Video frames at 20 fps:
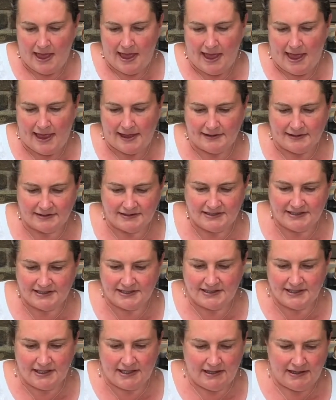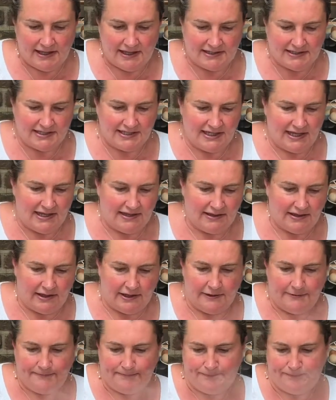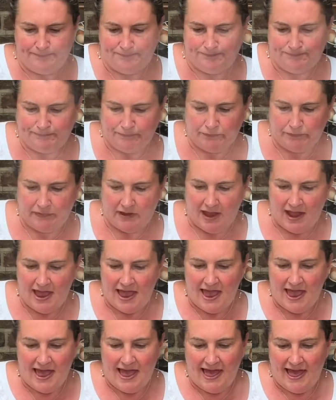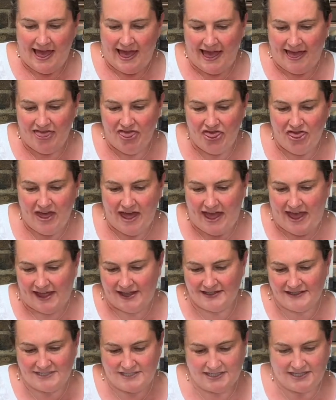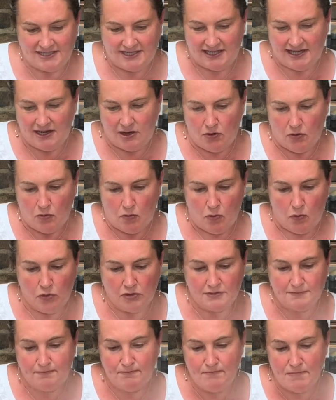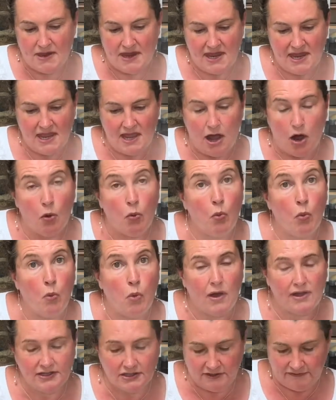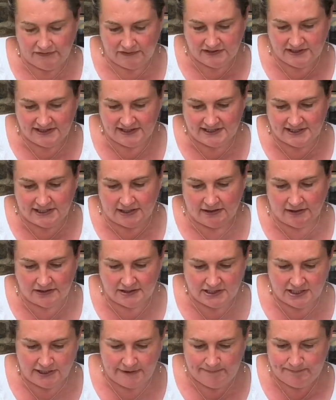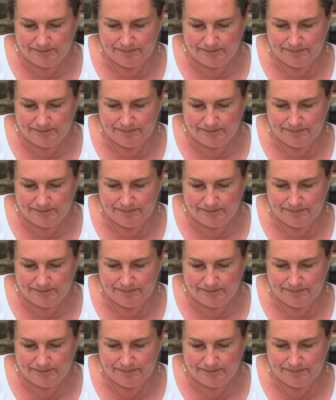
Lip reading: And stir that together, and that would be a wonderful starter.